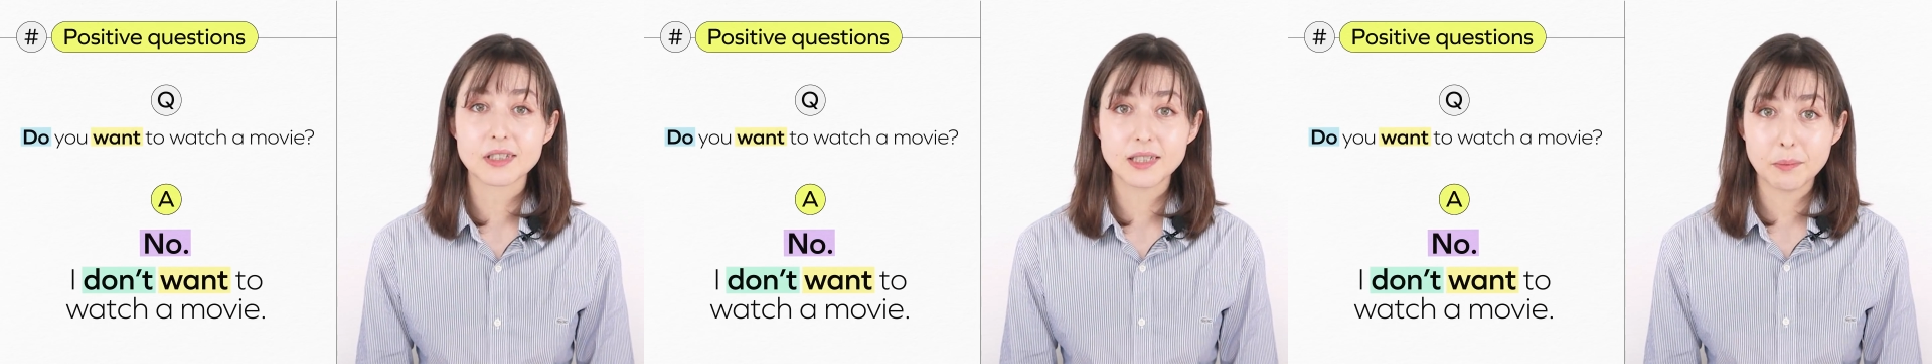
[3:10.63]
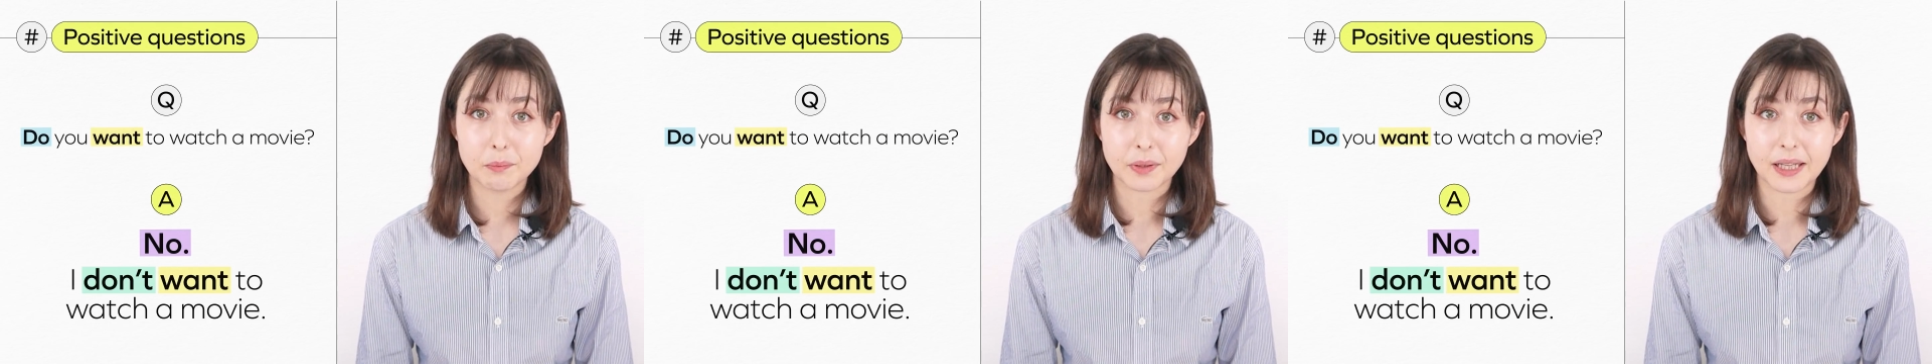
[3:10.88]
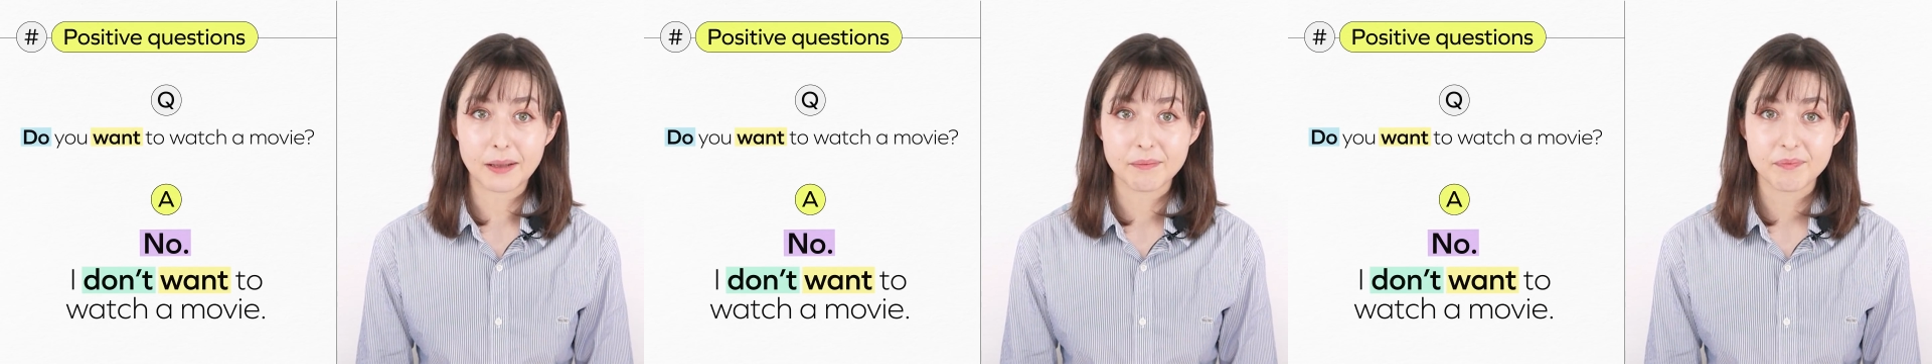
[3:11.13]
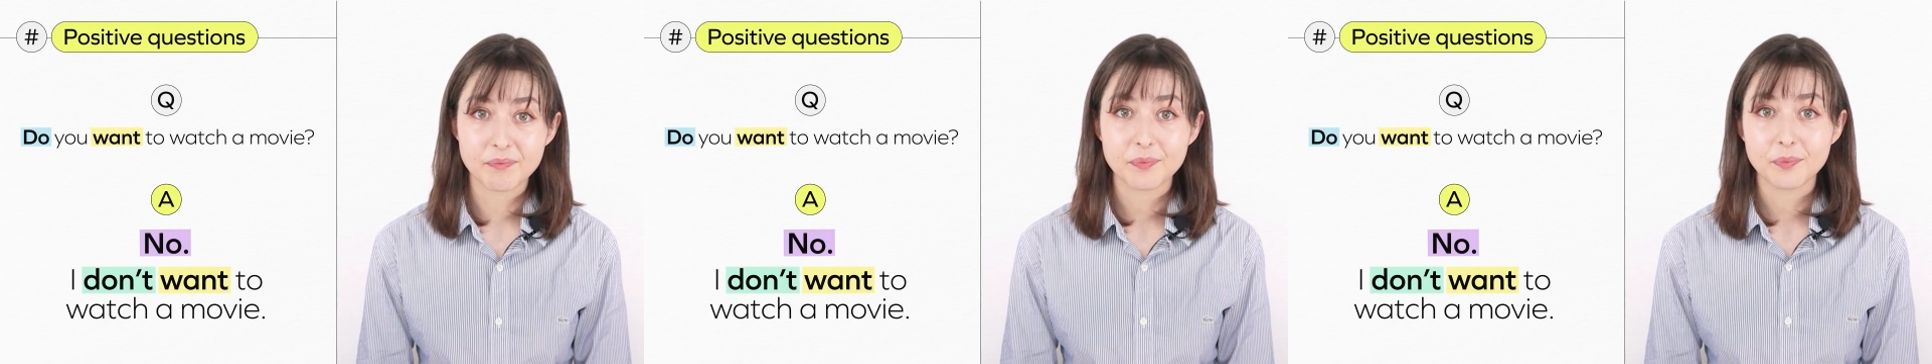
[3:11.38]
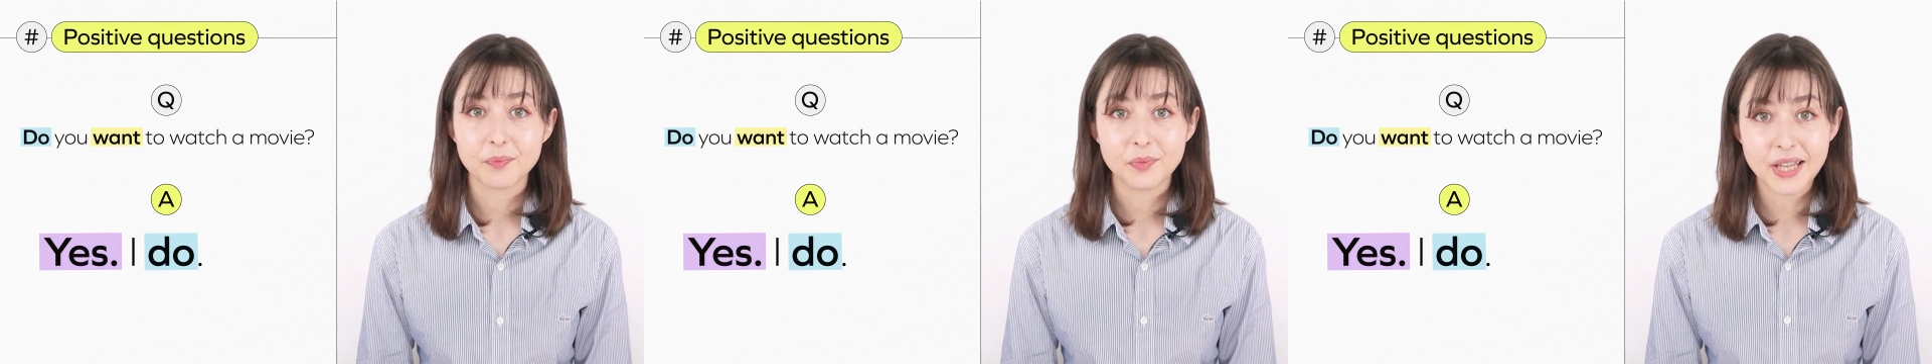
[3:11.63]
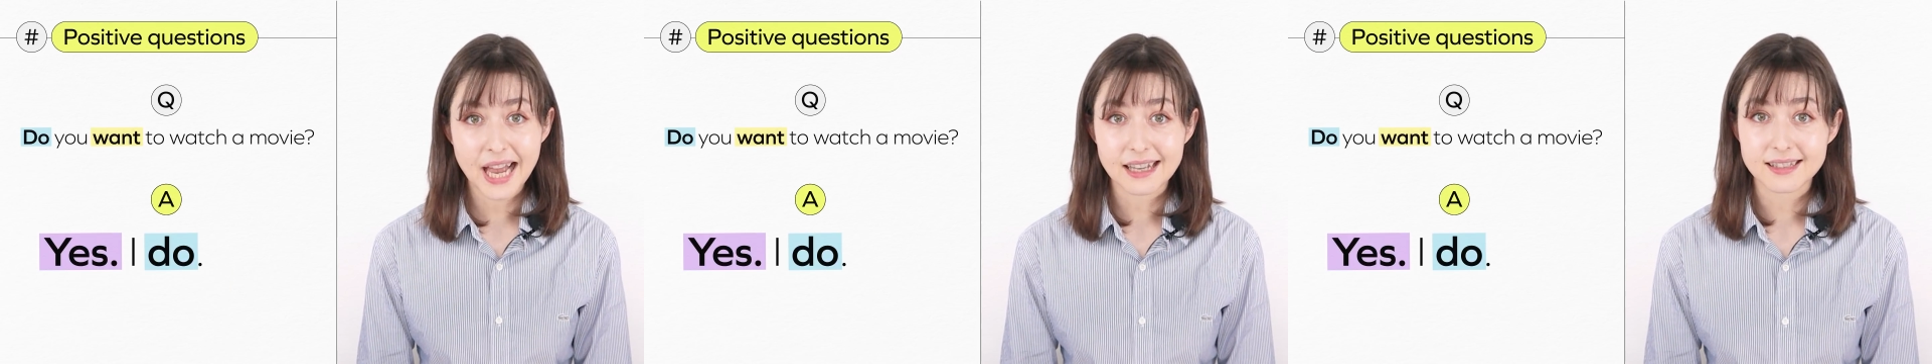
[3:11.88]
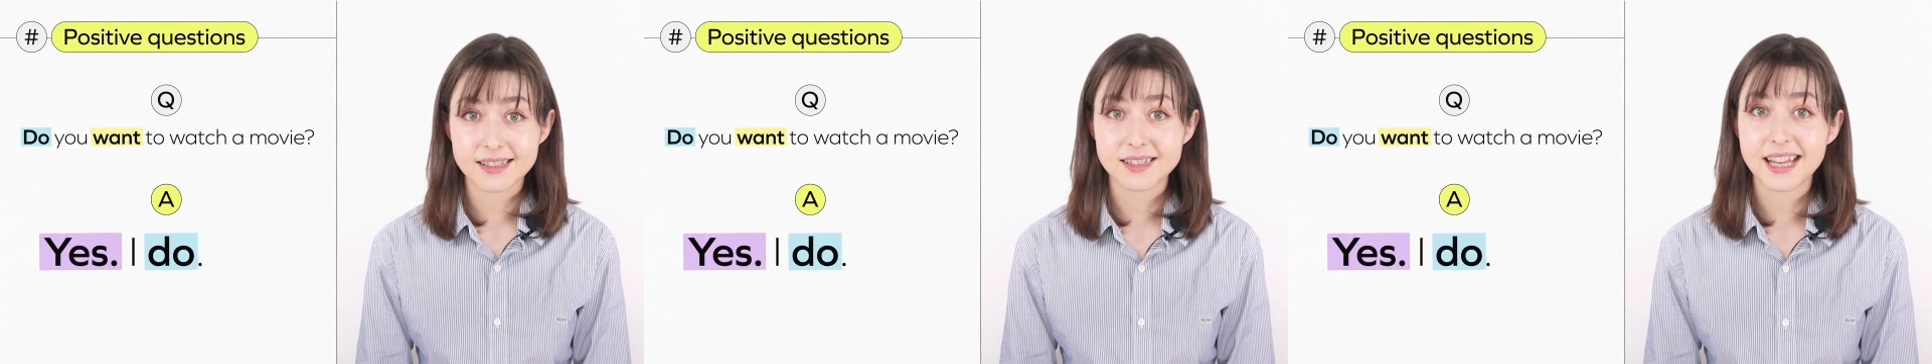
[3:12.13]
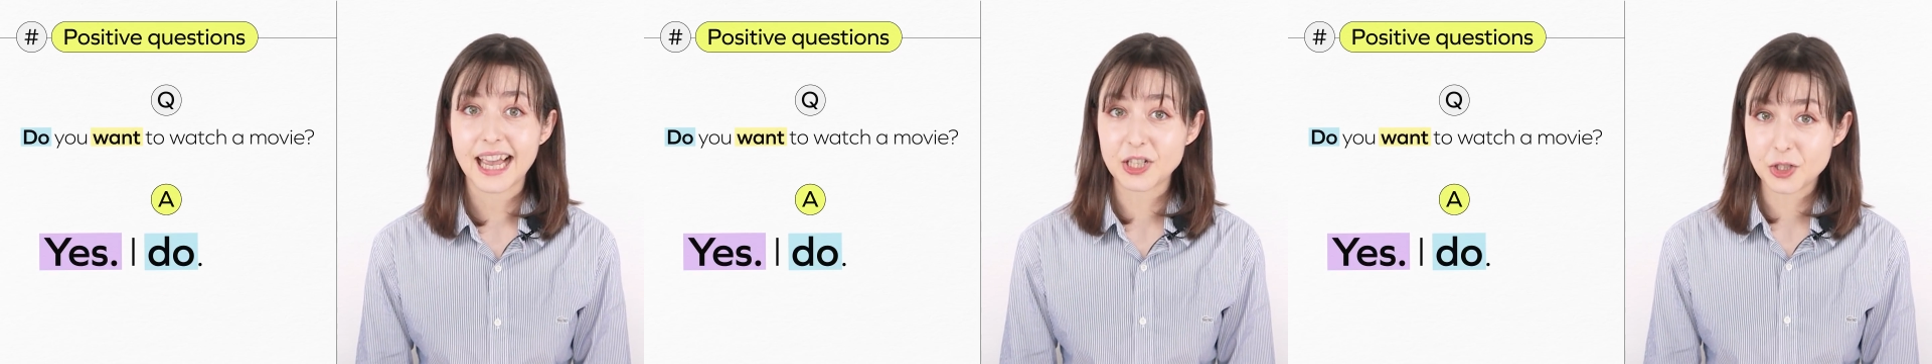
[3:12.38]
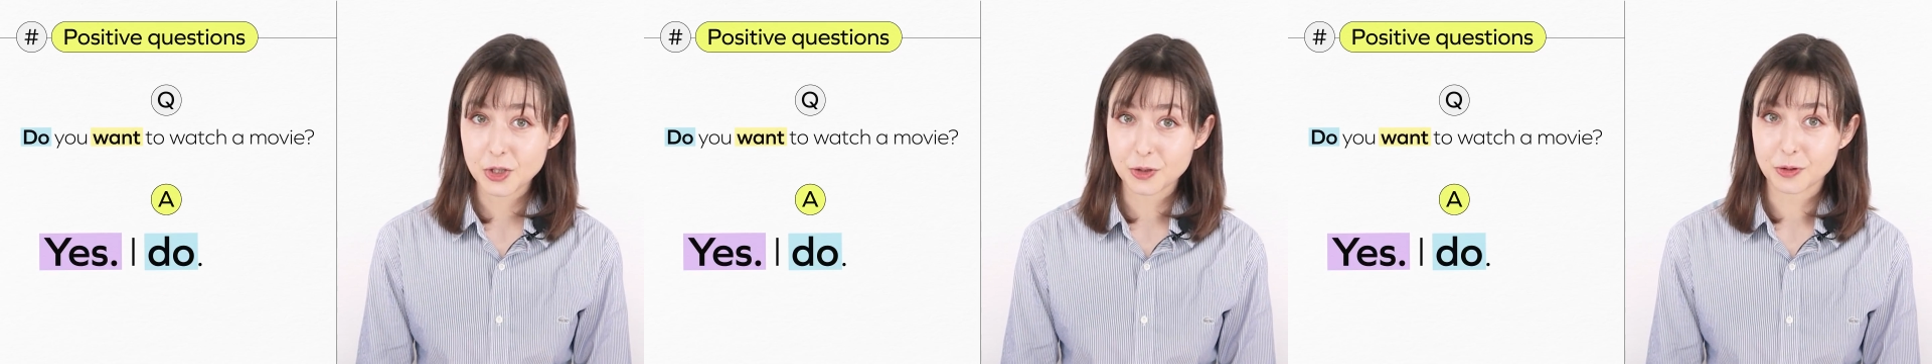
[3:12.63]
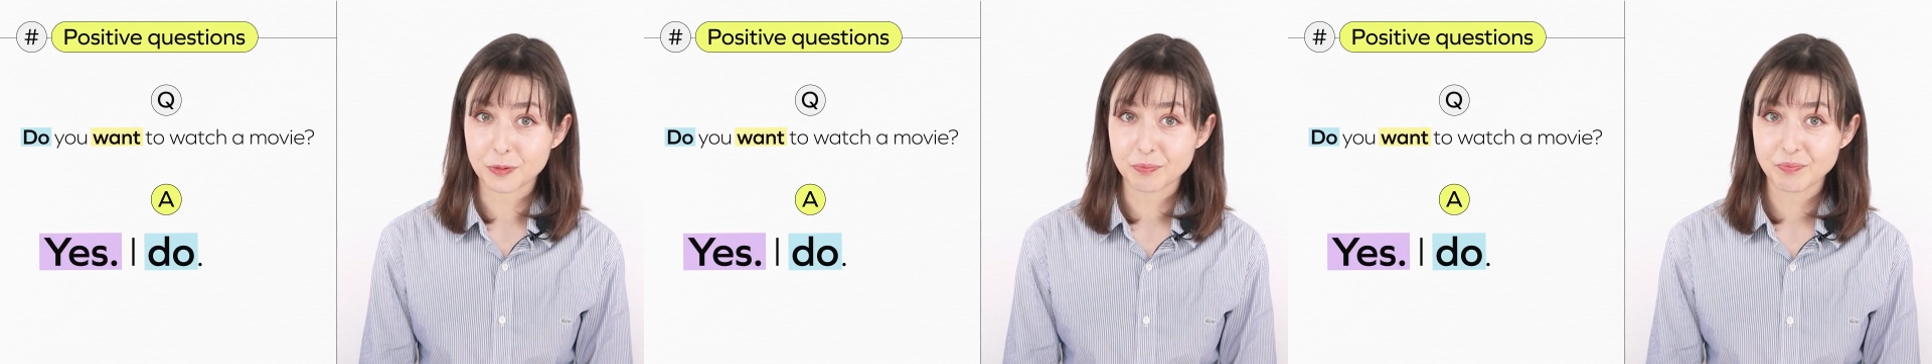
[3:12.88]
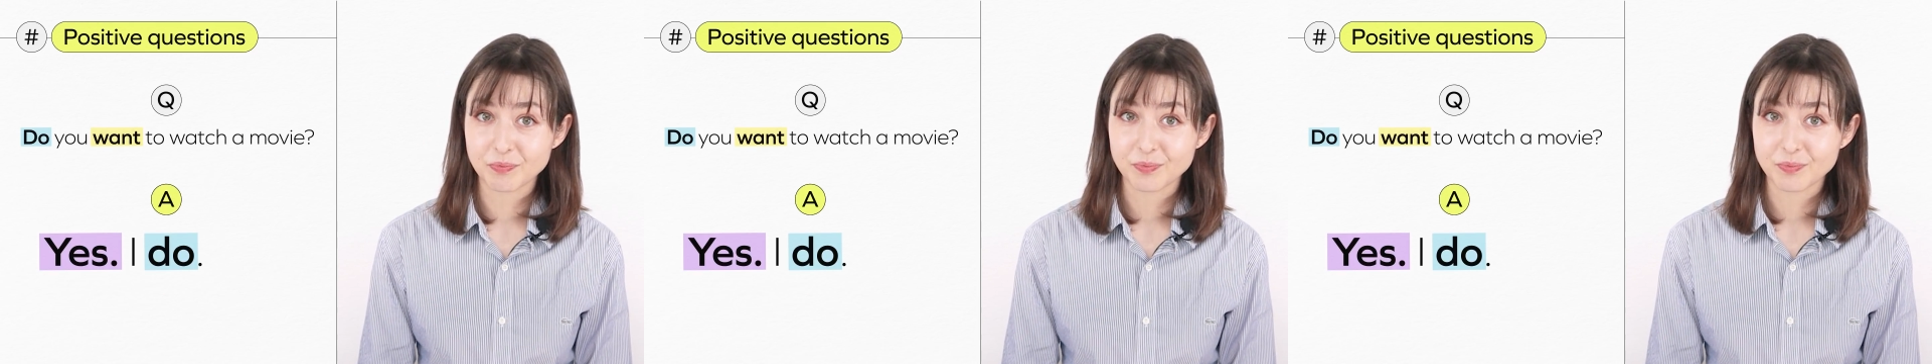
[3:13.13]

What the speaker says: simply. Yes, I do.